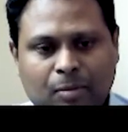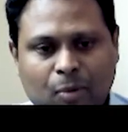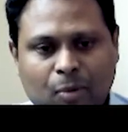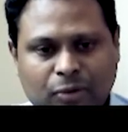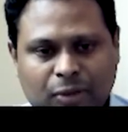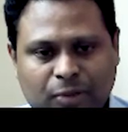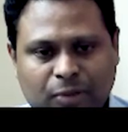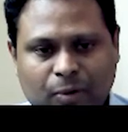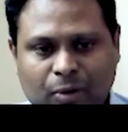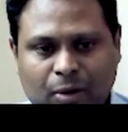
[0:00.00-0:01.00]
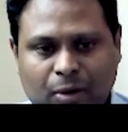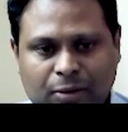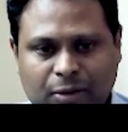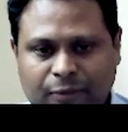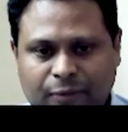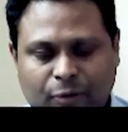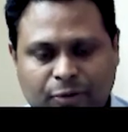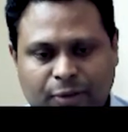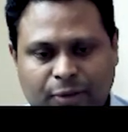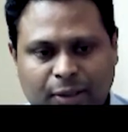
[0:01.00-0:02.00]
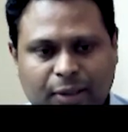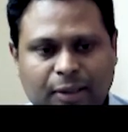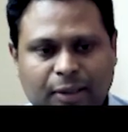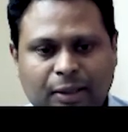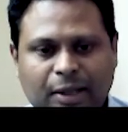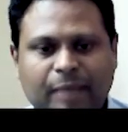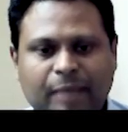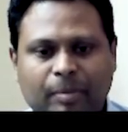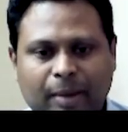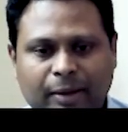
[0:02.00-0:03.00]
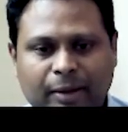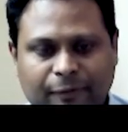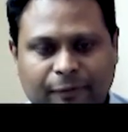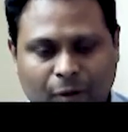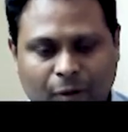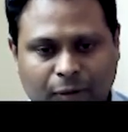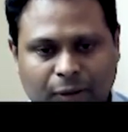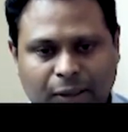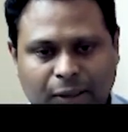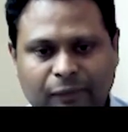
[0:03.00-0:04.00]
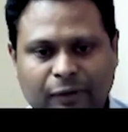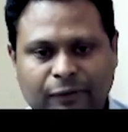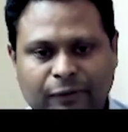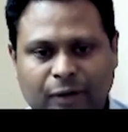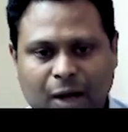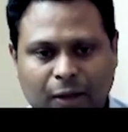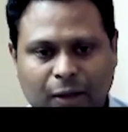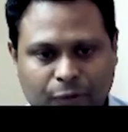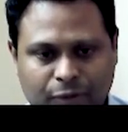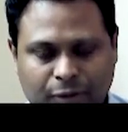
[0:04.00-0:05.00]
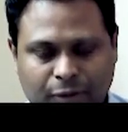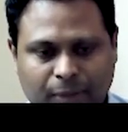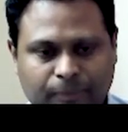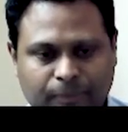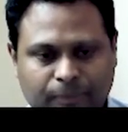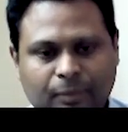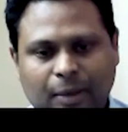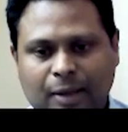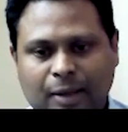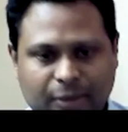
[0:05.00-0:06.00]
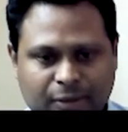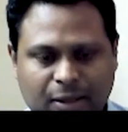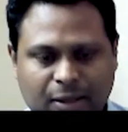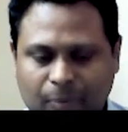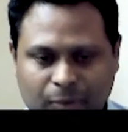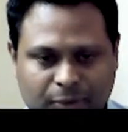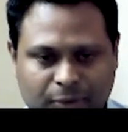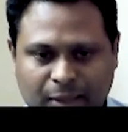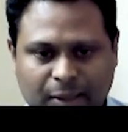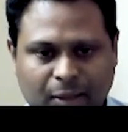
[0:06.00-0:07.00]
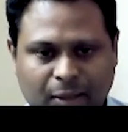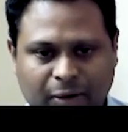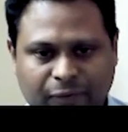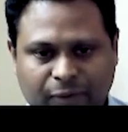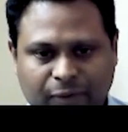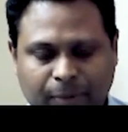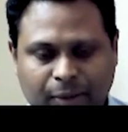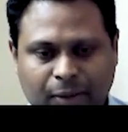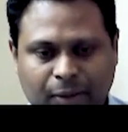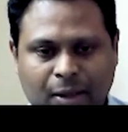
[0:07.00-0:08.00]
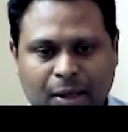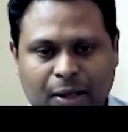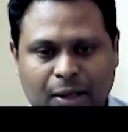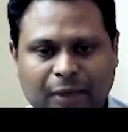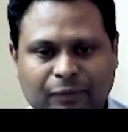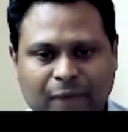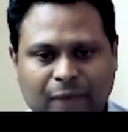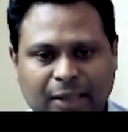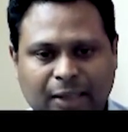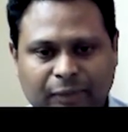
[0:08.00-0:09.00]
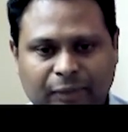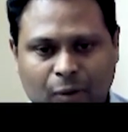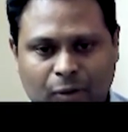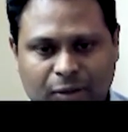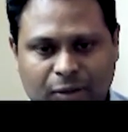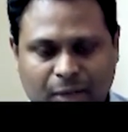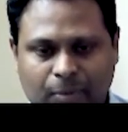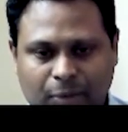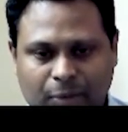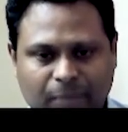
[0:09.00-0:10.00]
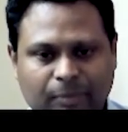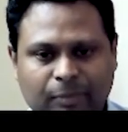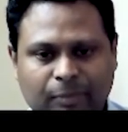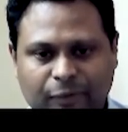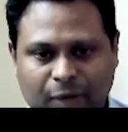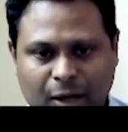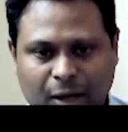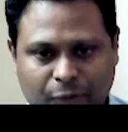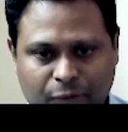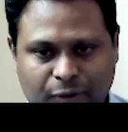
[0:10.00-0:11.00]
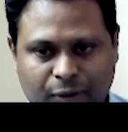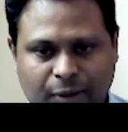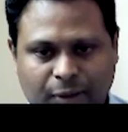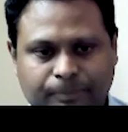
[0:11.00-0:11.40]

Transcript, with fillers: most of these protocols are unfortunately enabled by default, even if you're not using them. As an example, Telnet or FTP, you have to actively go disable them if you're not using them.